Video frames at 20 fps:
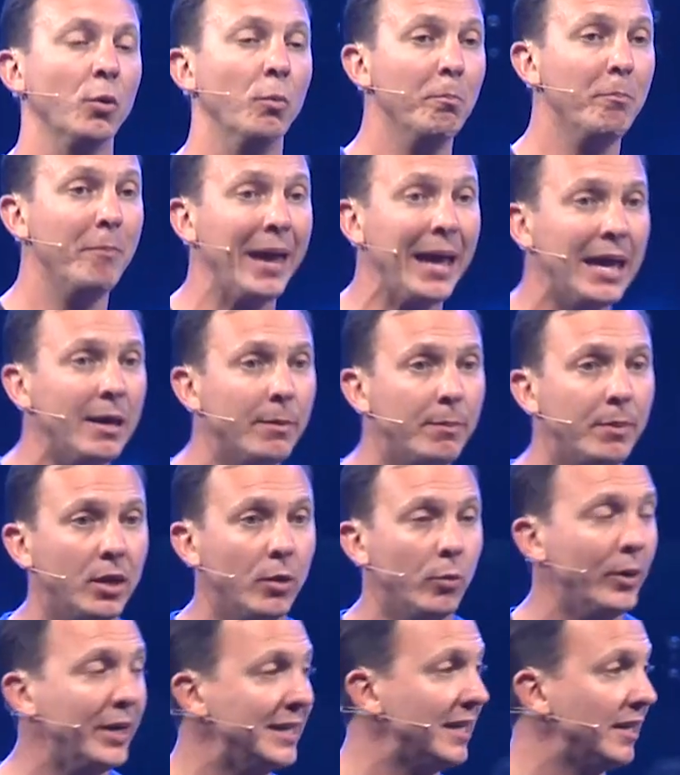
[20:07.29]
maybe
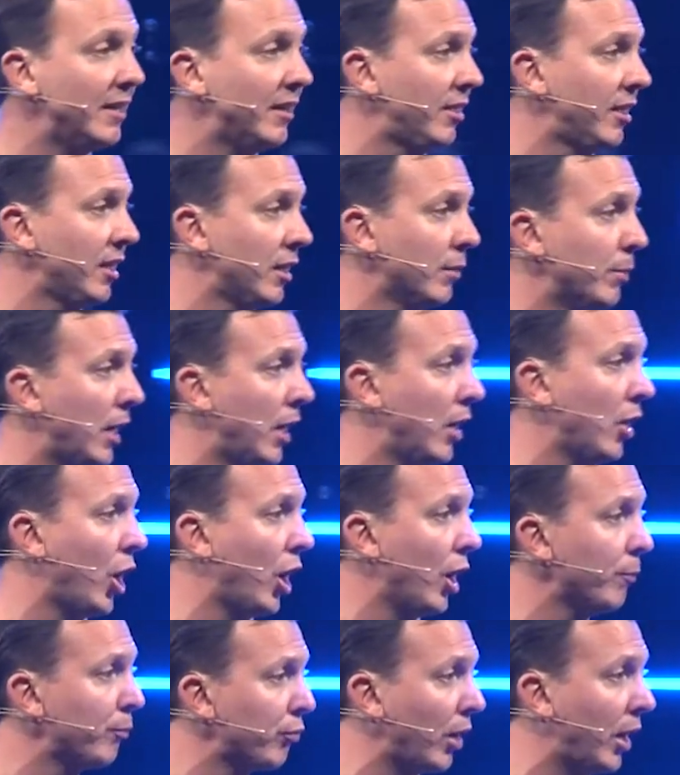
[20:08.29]
we need to think about
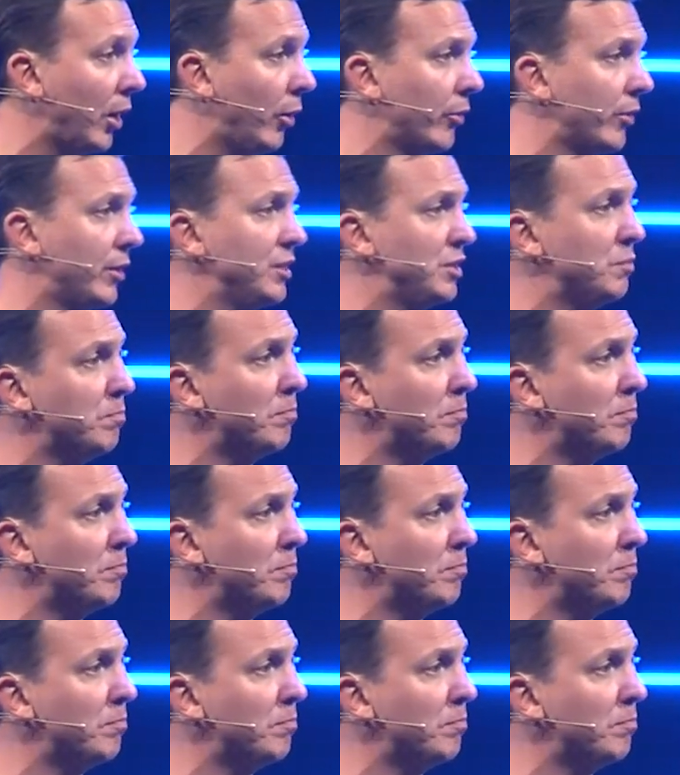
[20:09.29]
our priorities.